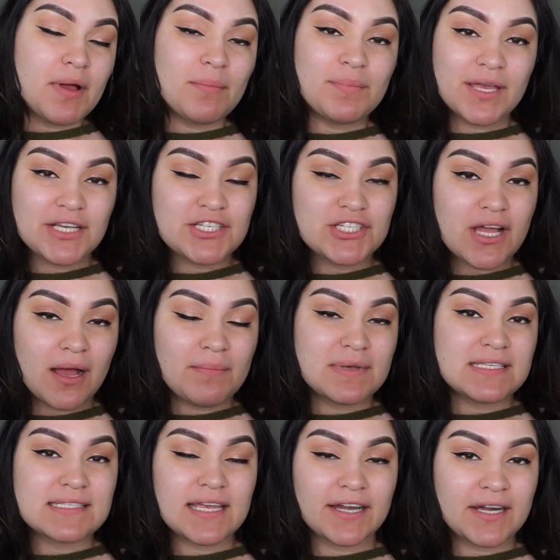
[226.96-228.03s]
Big Shot
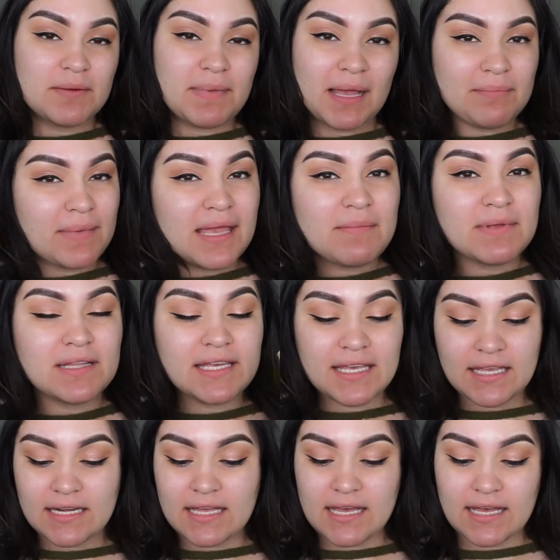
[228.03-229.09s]
mascara by
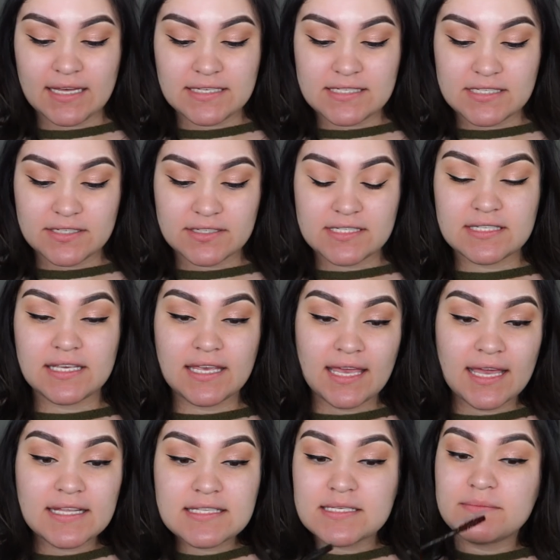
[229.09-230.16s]
Maybelline. I seriously
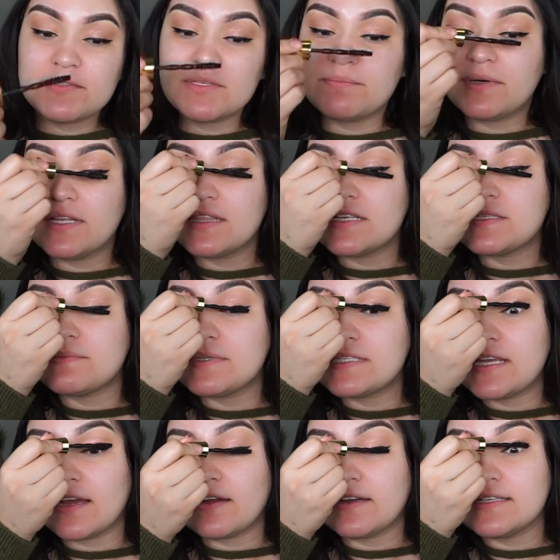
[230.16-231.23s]
can't seem to put this
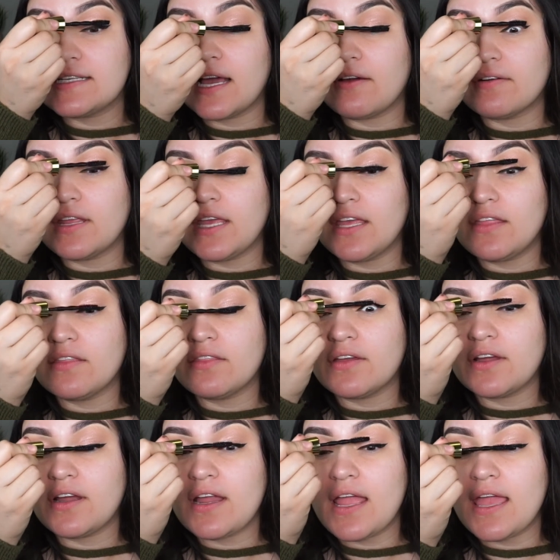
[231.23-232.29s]
mascara down
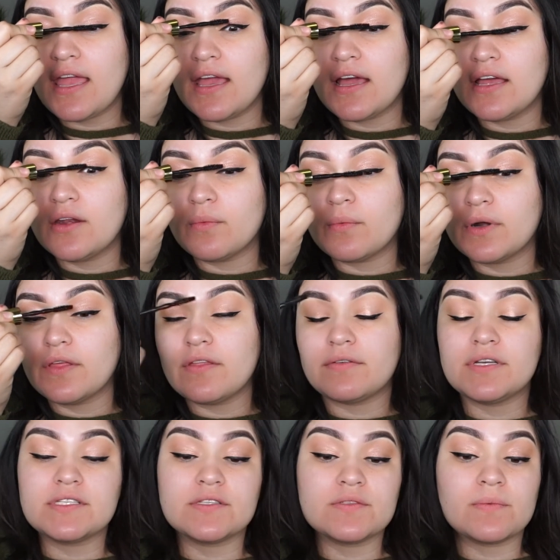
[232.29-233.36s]
either, and one of the
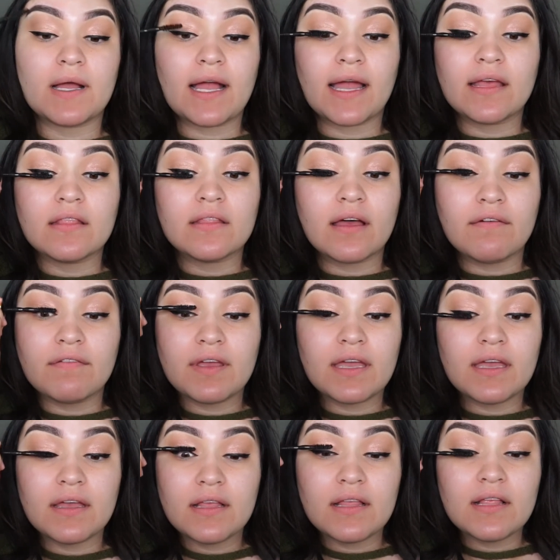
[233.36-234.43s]
reasons why I love
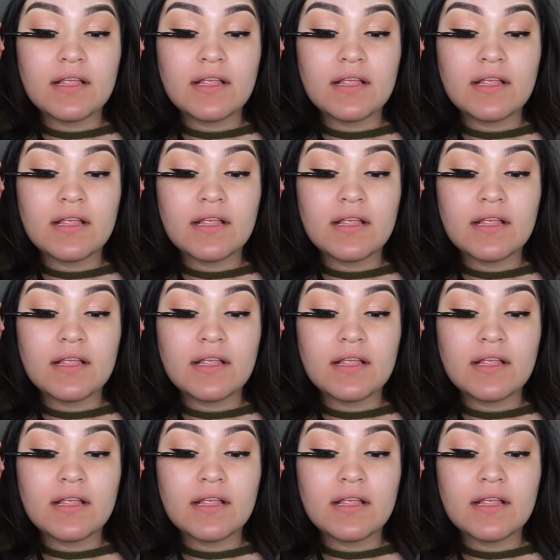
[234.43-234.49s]
it